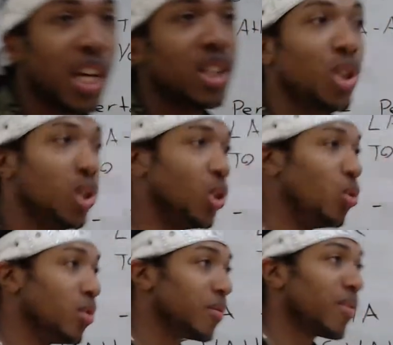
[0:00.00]
say to
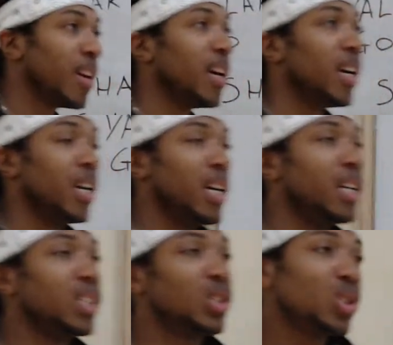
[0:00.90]
you,
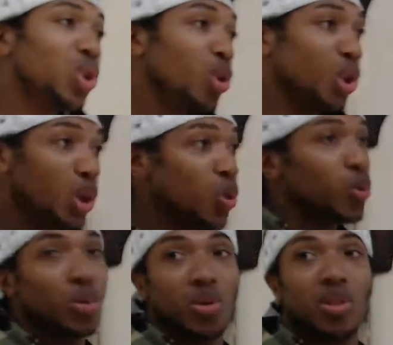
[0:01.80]
it's to
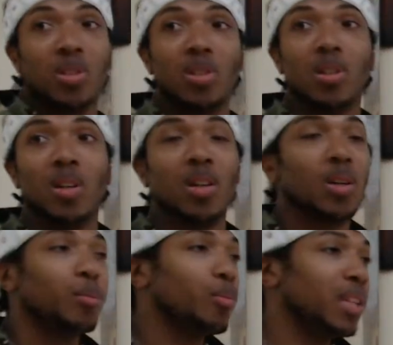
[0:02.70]
you.
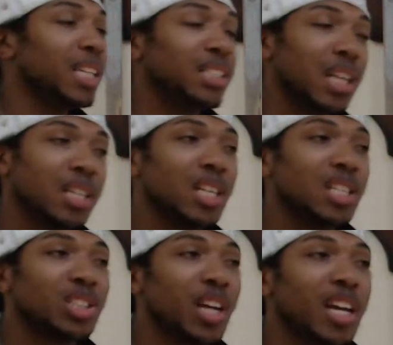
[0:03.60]
But that's not
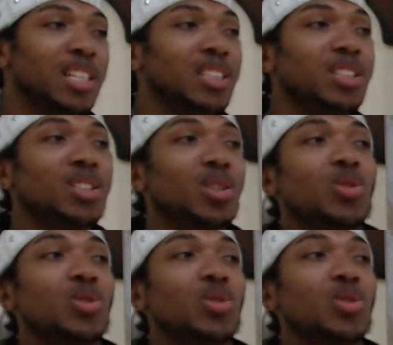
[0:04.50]
just saying